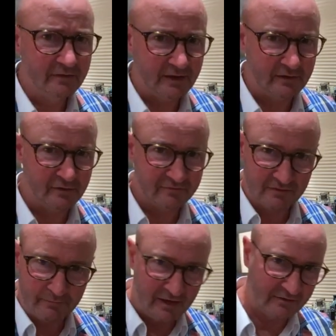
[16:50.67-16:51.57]
They noticed that
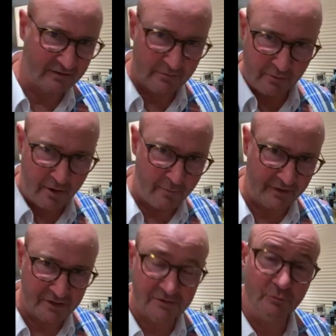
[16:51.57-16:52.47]
the bears that come out of
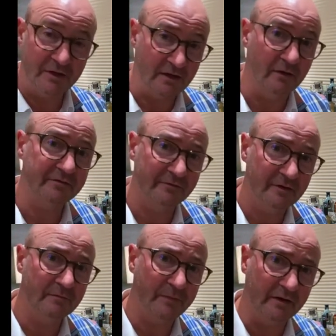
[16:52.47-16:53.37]
hibernation would eat lots of
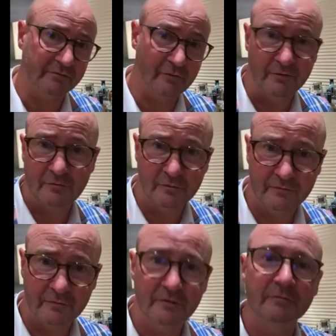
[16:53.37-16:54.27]
it. It's quite good
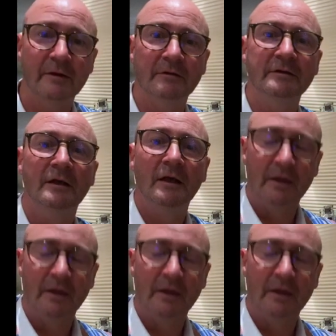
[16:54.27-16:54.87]
for you, apparently.